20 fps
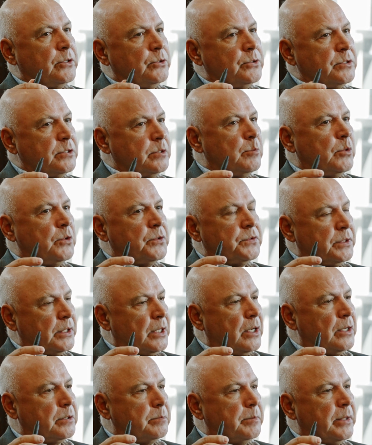using both
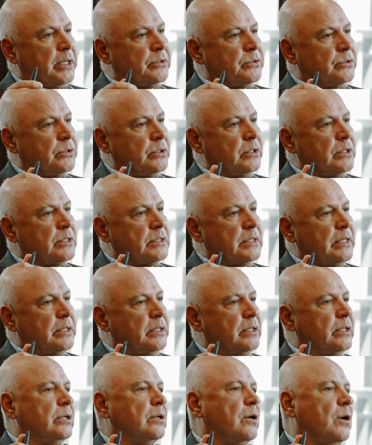econometrics
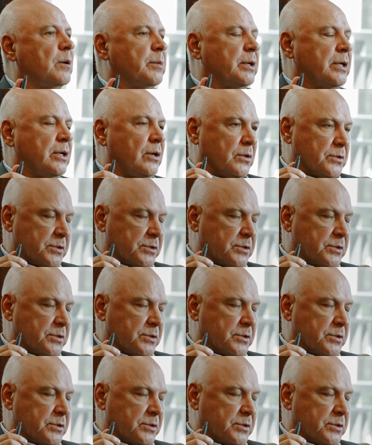and economic